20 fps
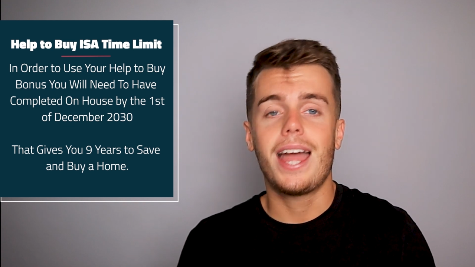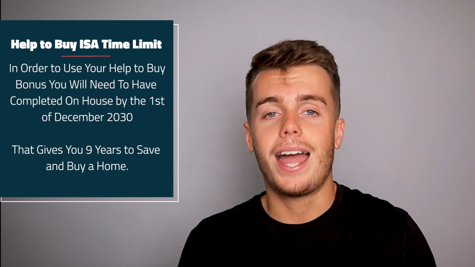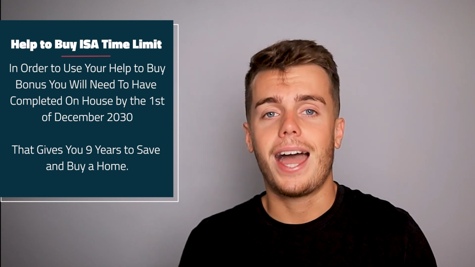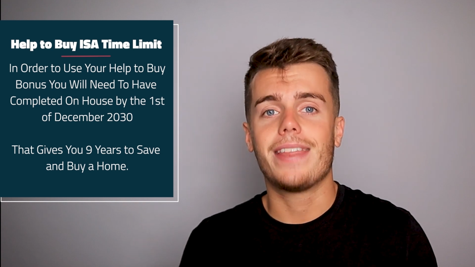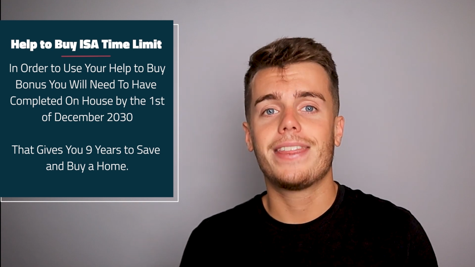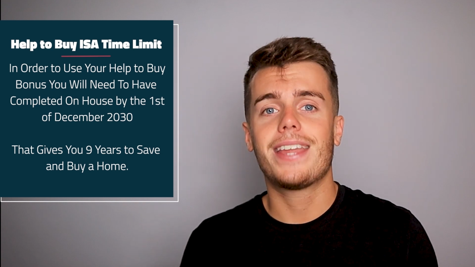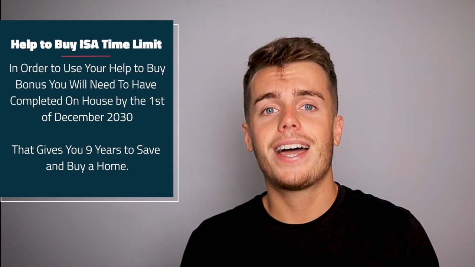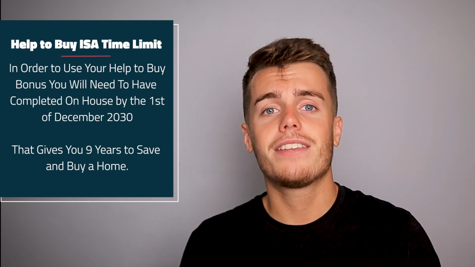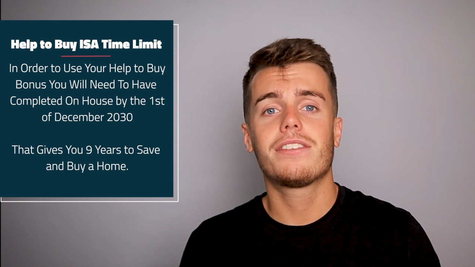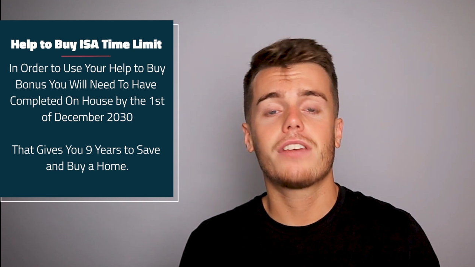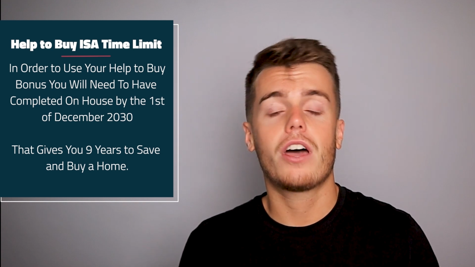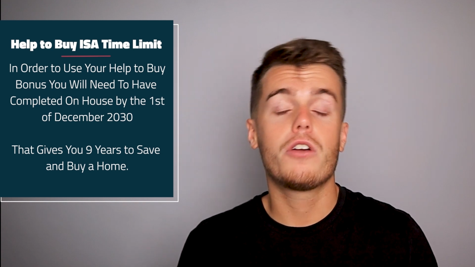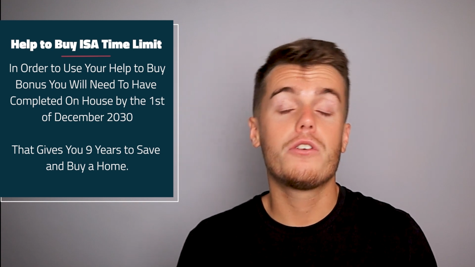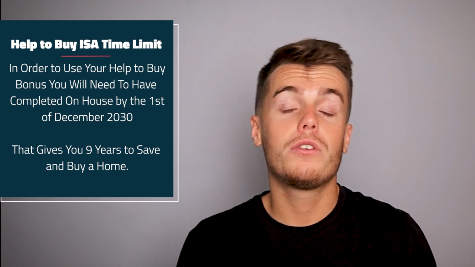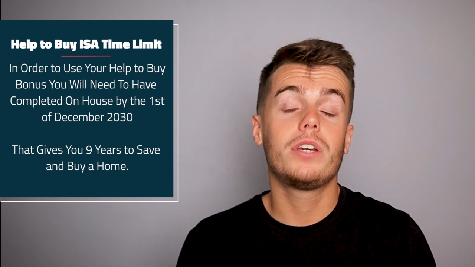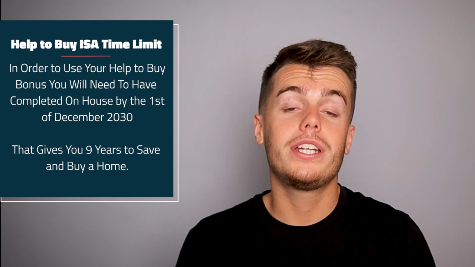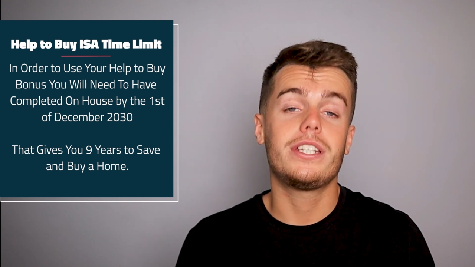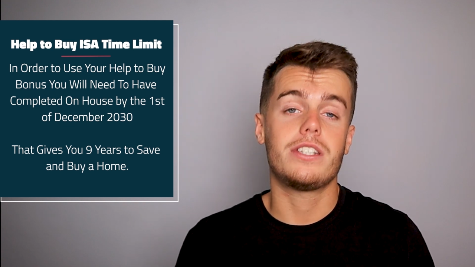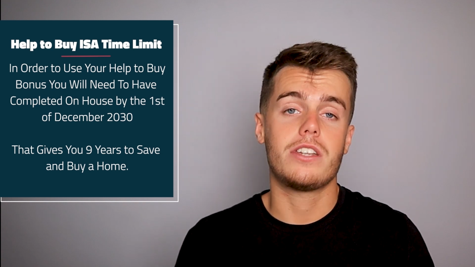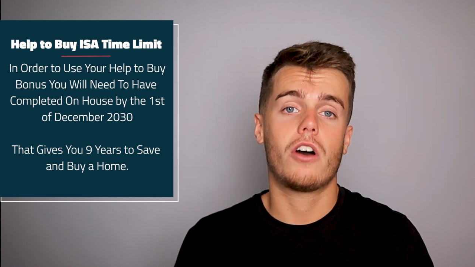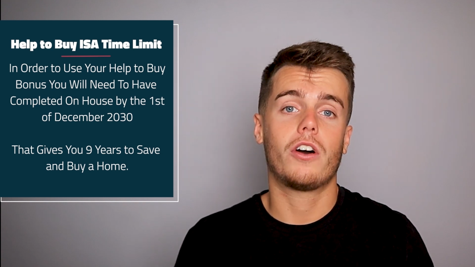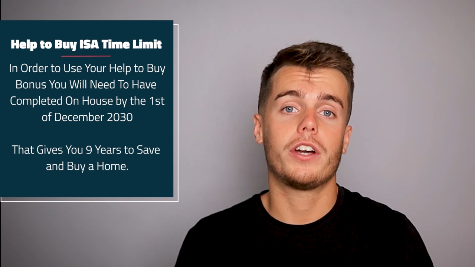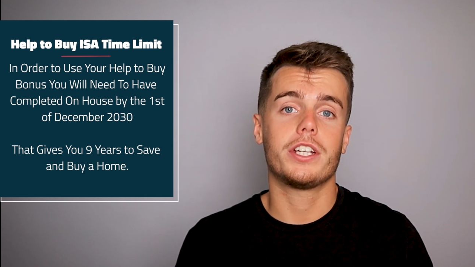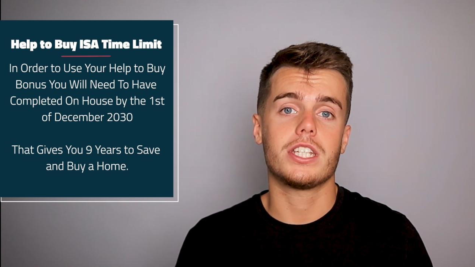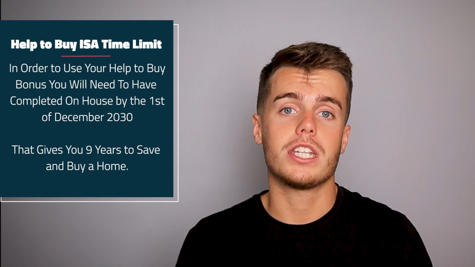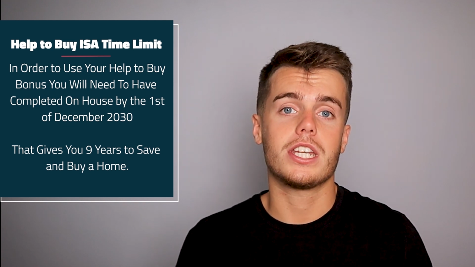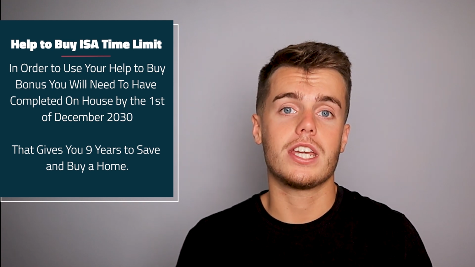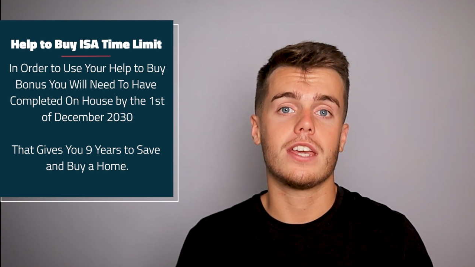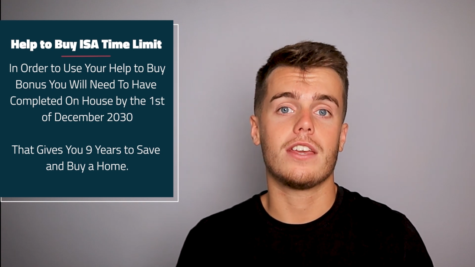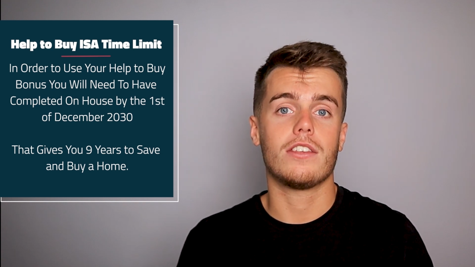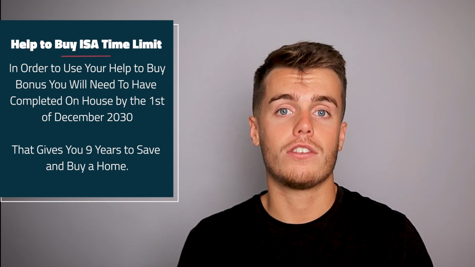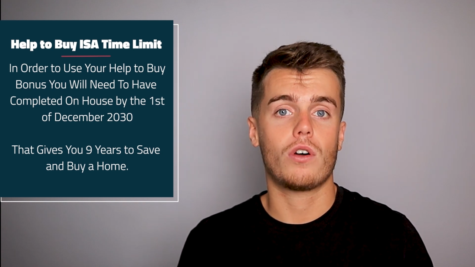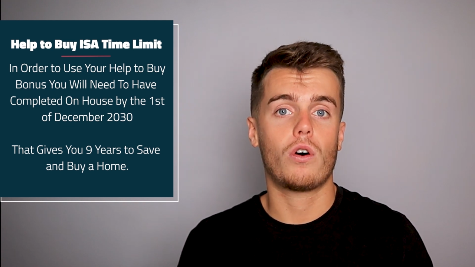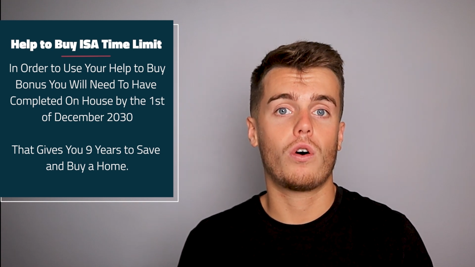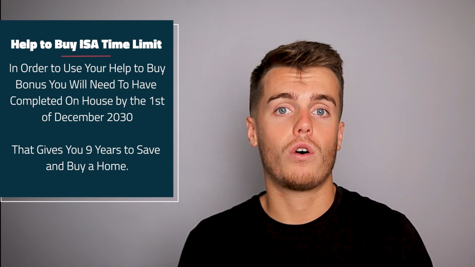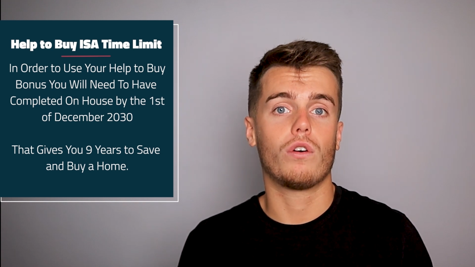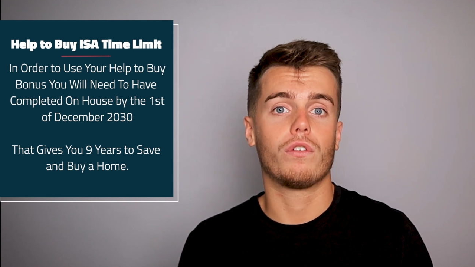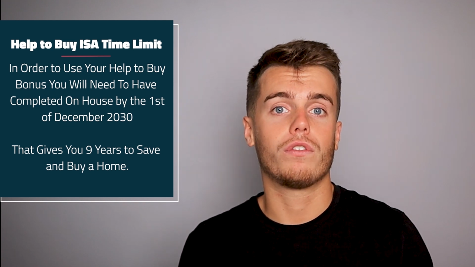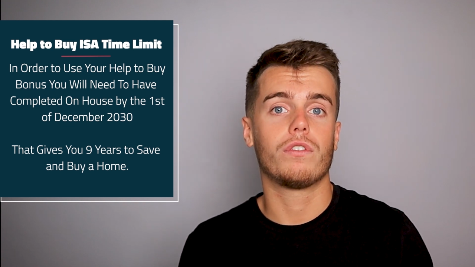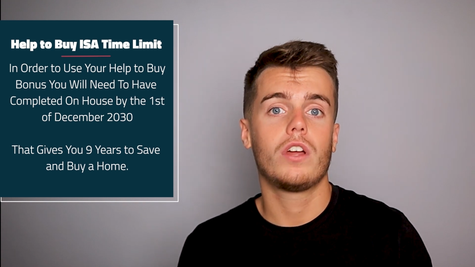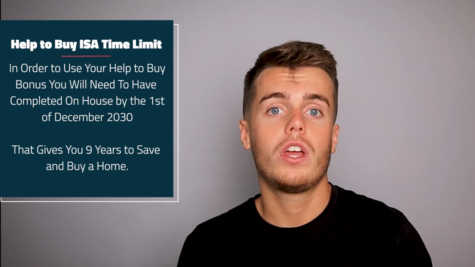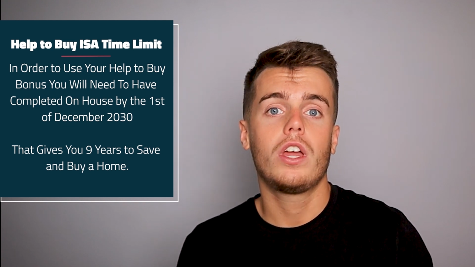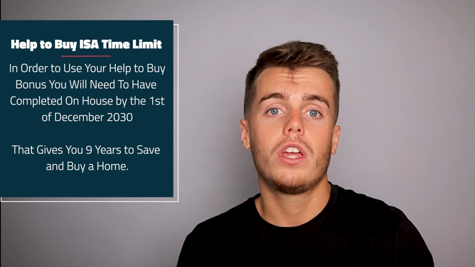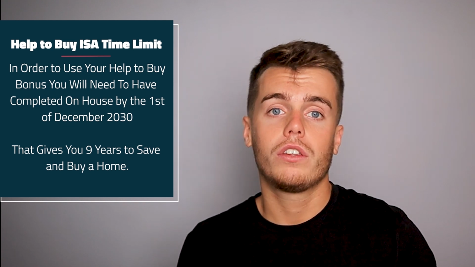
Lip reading: and that's only 9 years off.